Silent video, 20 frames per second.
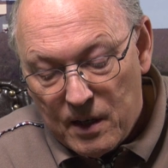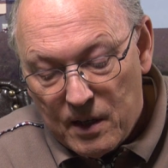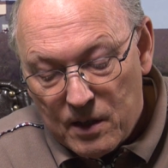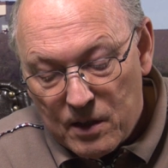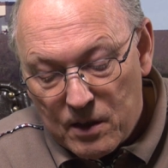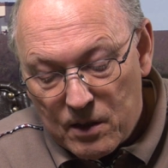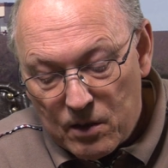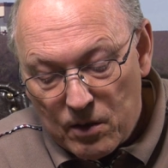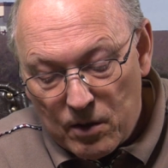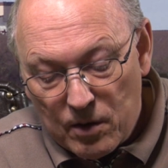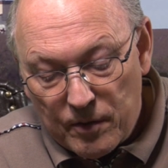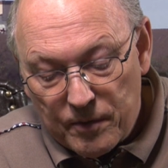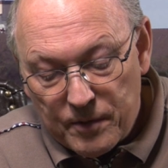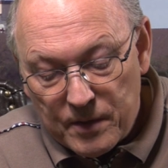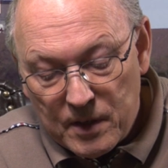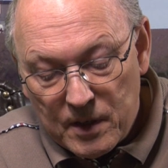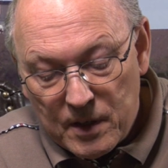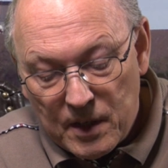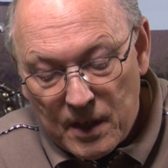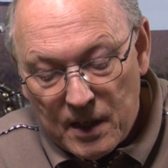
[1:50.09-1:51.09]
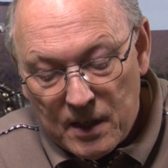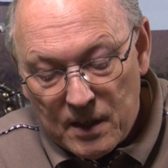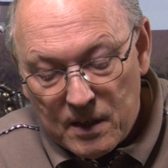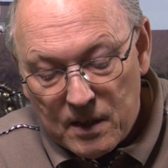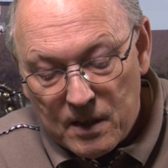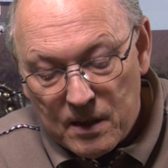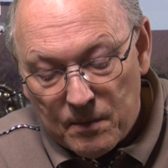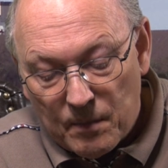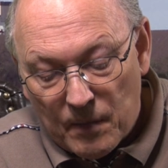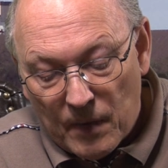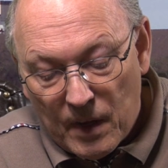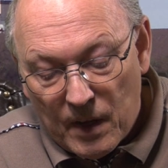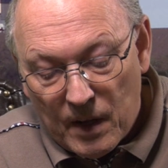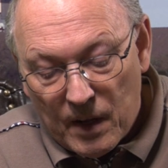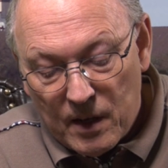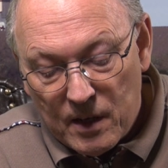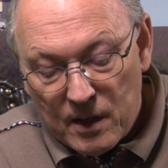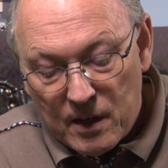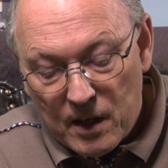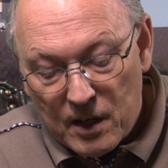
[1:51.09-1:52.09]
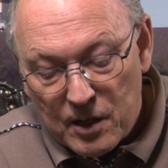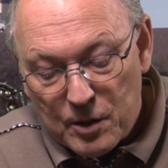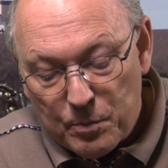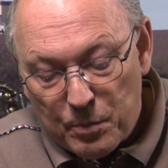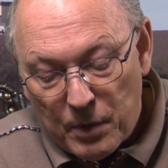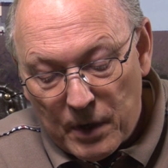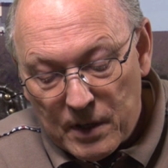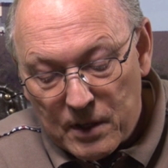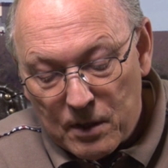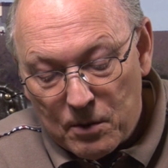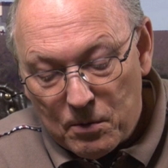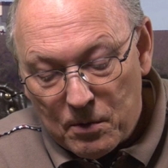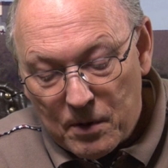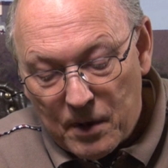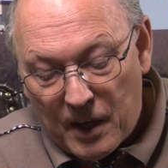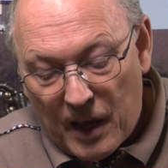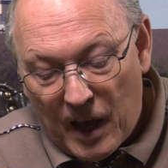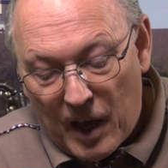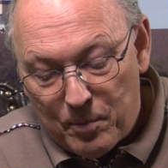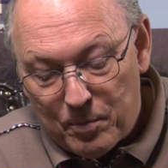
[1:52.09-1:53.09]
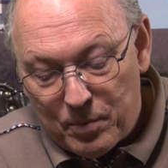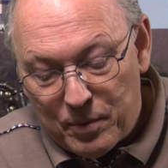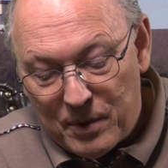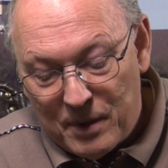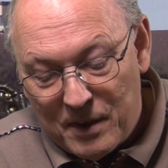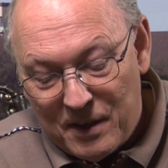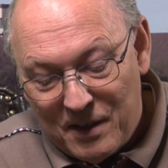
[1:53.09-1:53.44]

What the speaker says: served neat in an espresso cup.